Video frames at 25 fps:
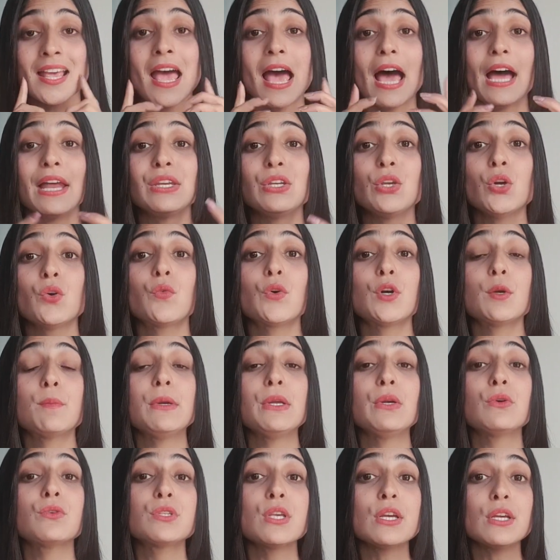and you would be
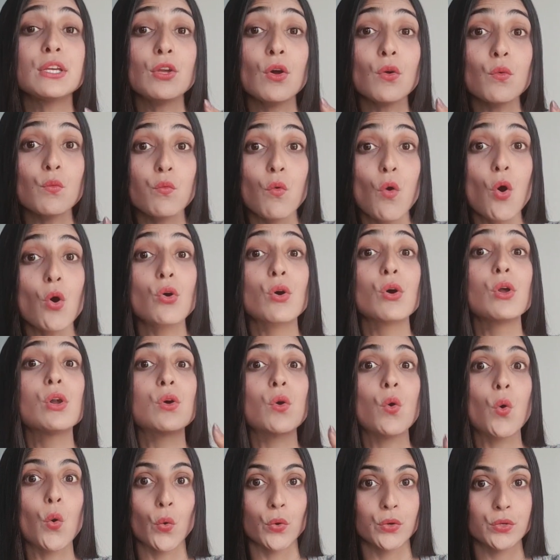using your vocal
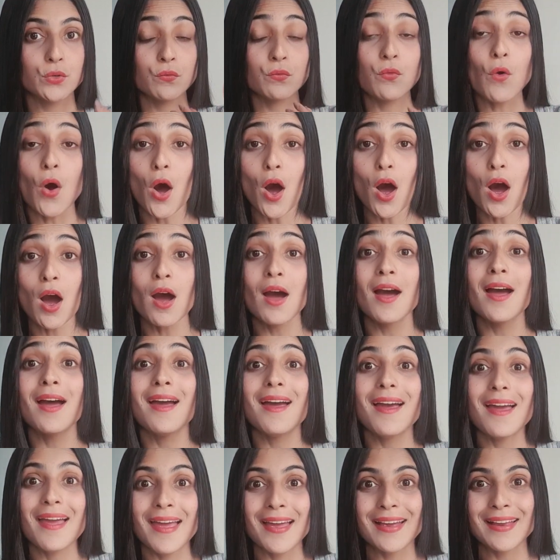cord for
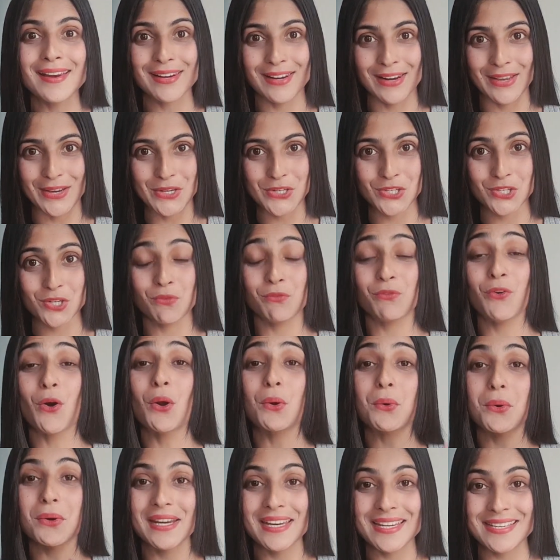English,
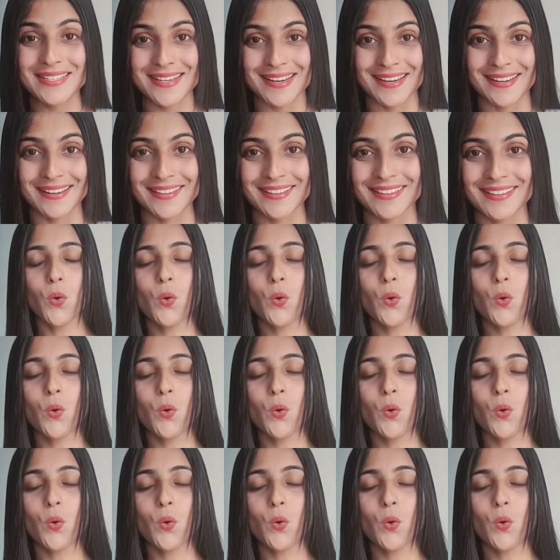for reading.